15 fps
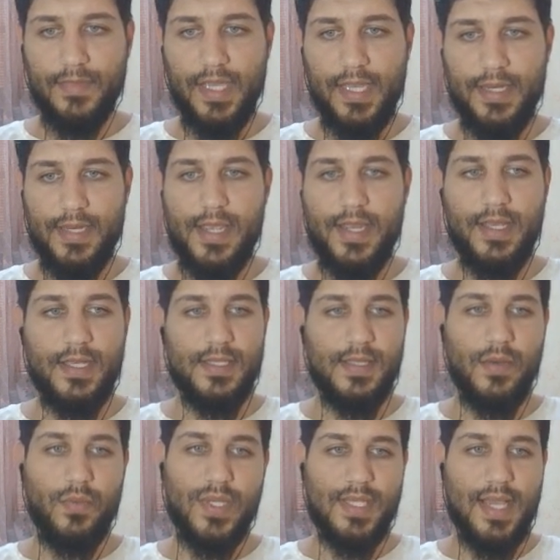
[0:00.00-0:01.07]
And here it is.
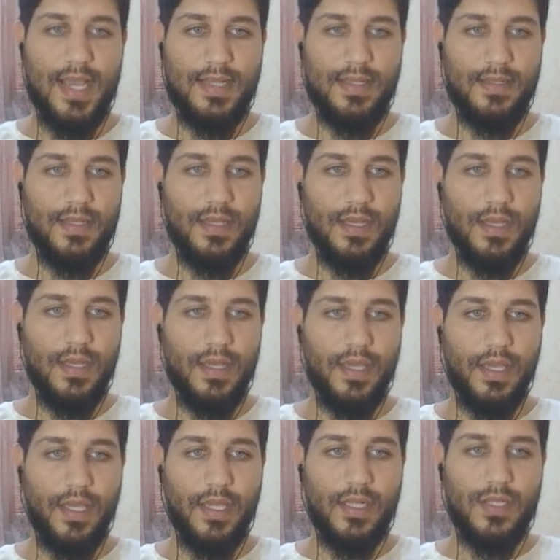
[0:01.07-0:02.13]
That was added
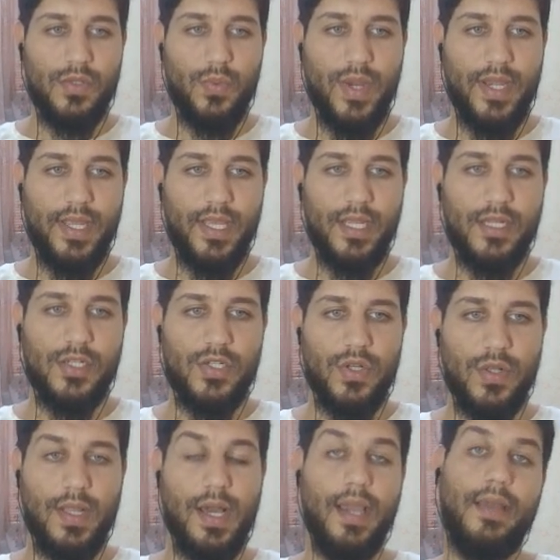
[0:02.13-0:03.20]
in 20
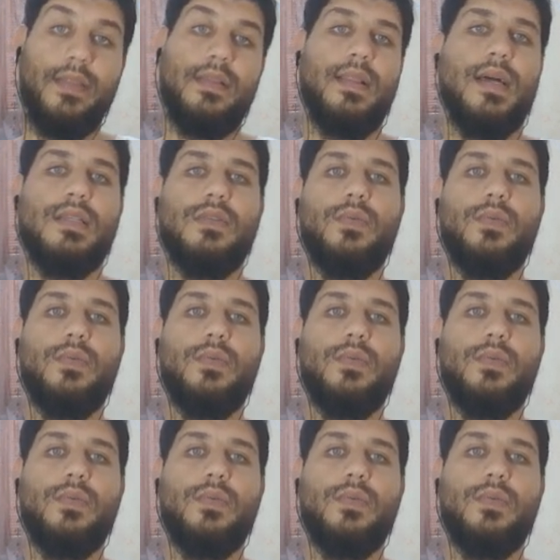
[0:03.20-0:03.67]
July, the last